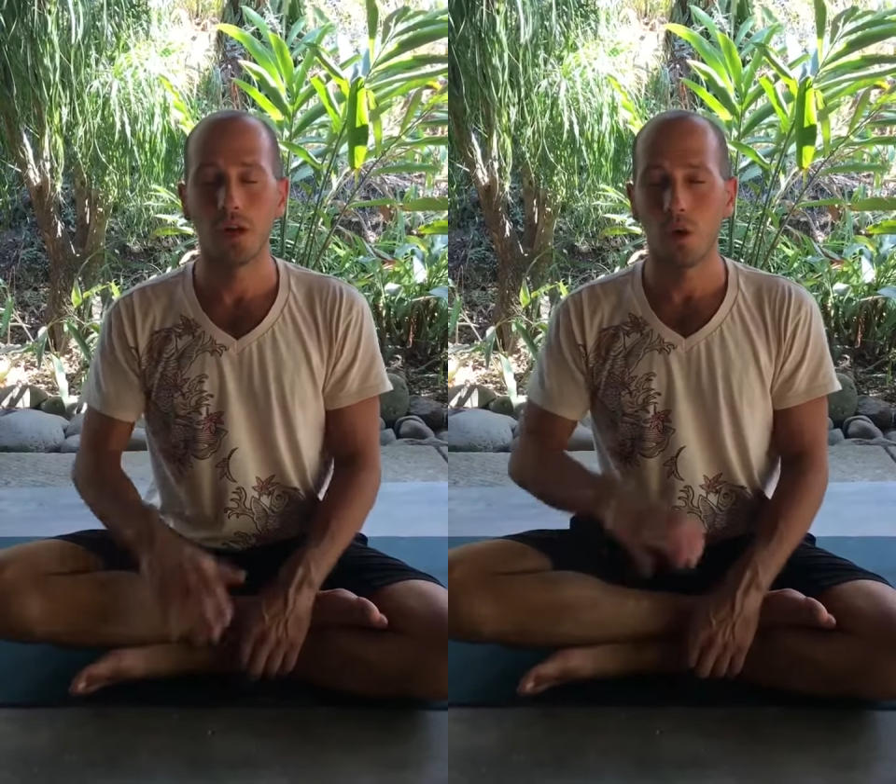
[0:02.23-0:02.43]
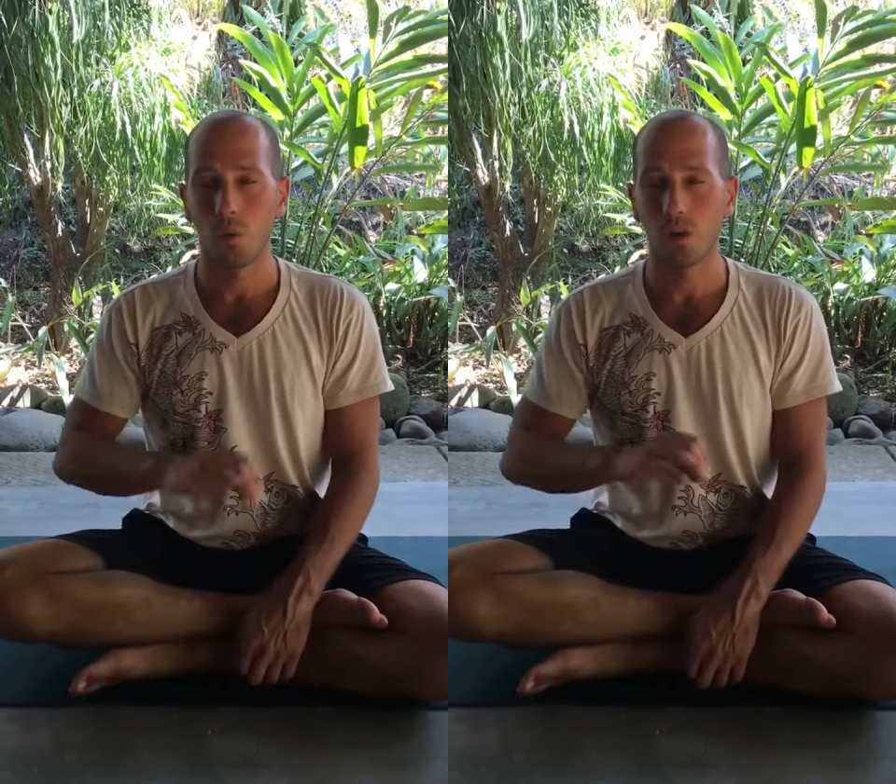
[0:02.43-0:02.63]

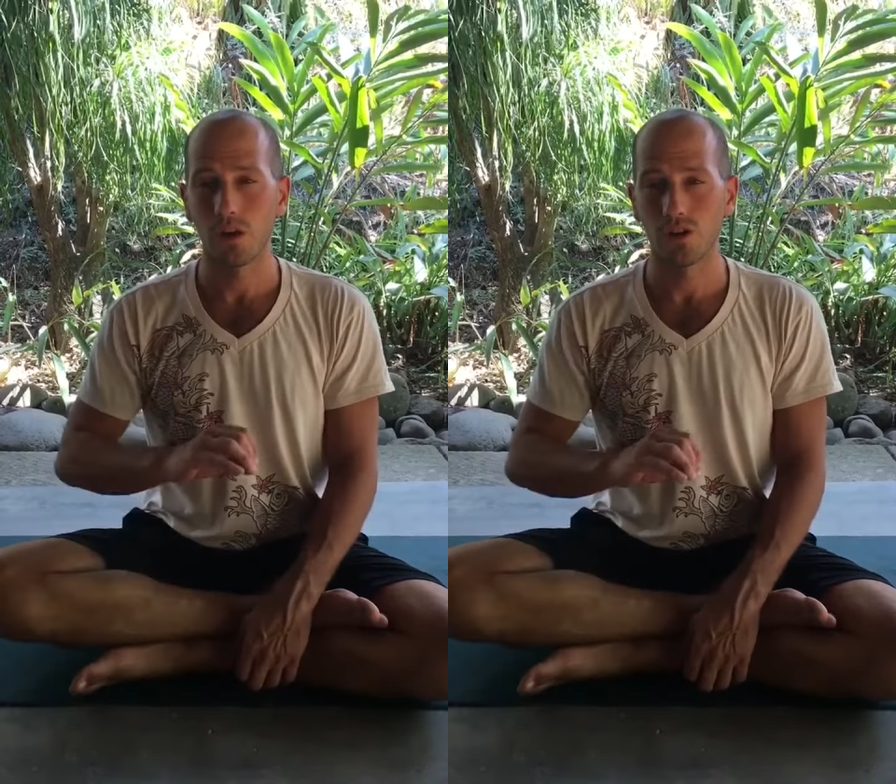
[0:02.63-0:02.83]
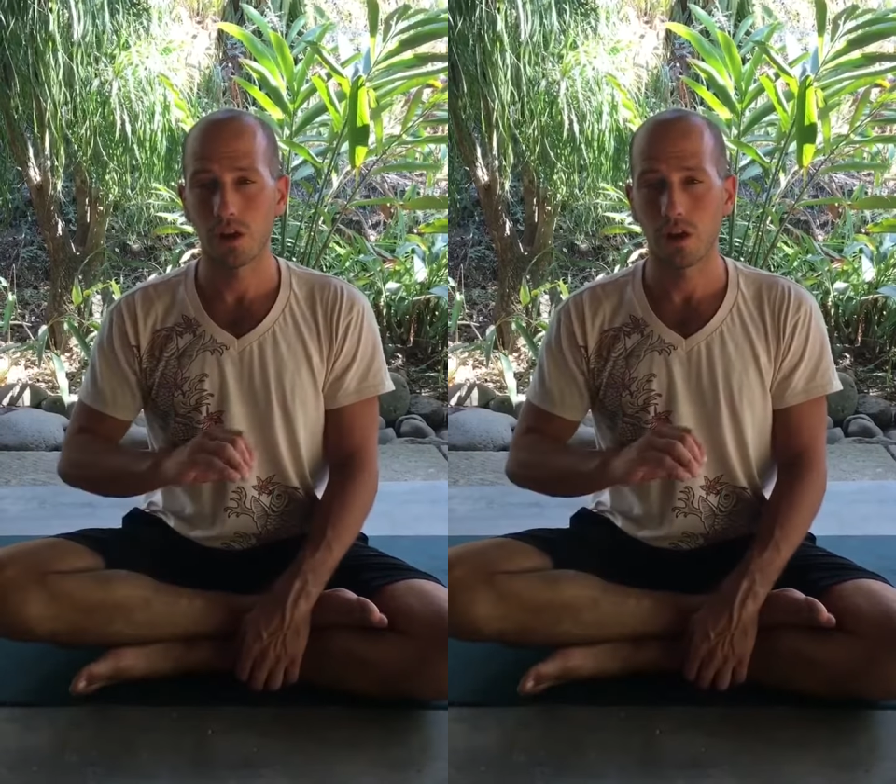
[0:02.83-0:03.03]
I
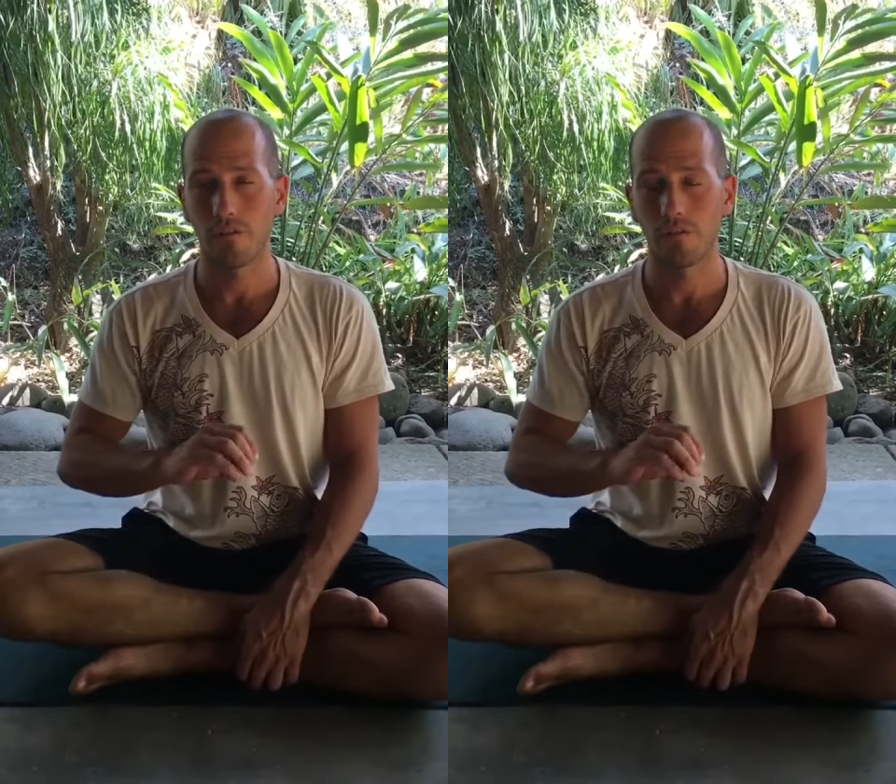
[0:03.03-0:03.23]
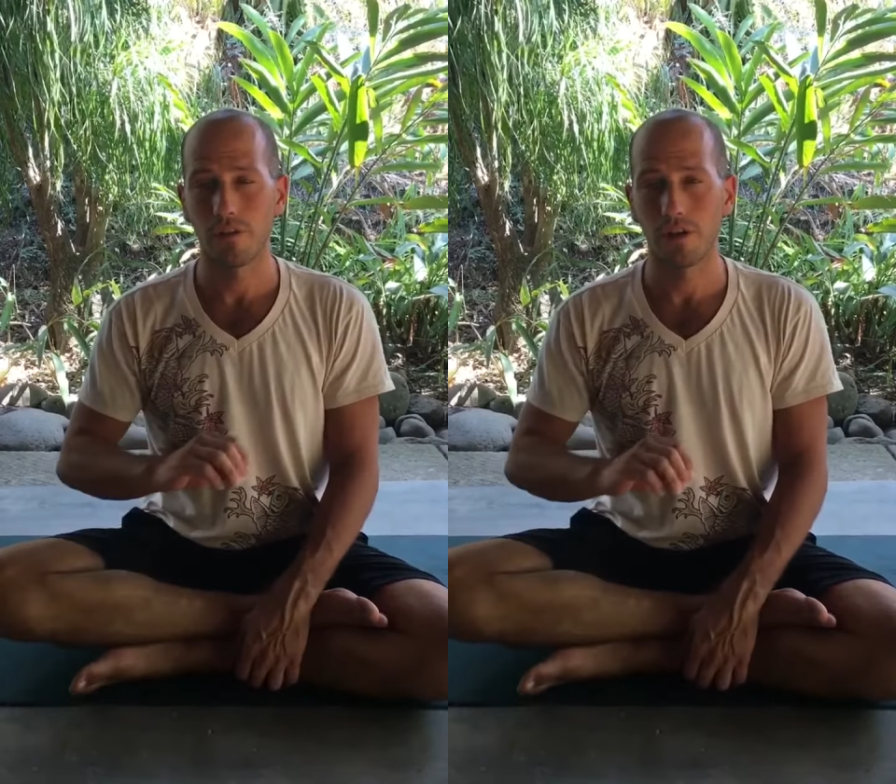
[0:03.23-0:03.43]
want to share
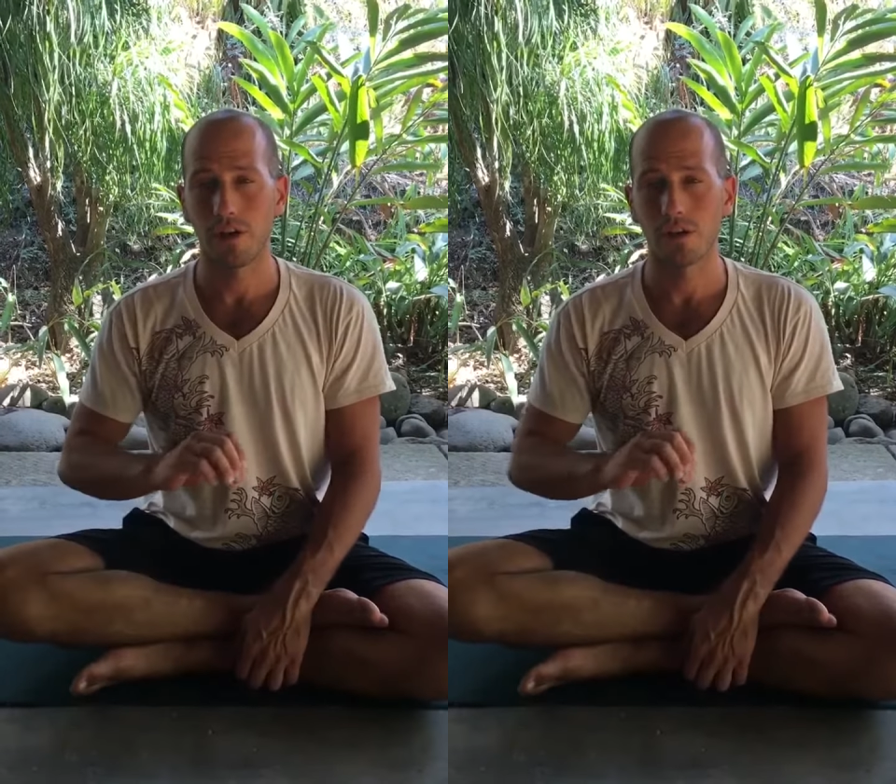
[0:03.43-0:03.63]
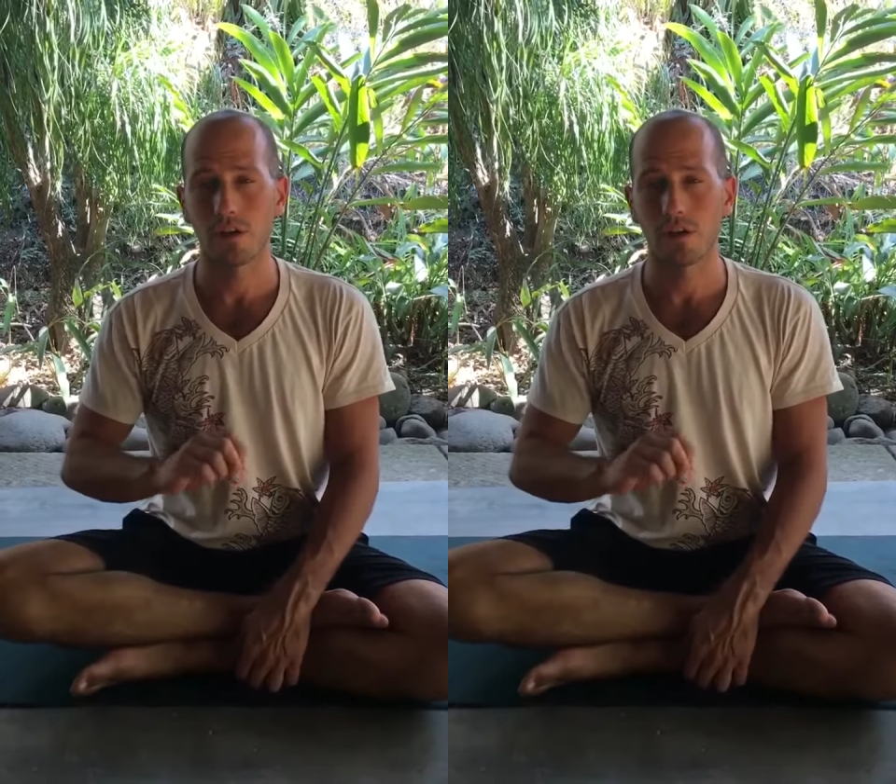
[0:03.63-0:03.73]
a very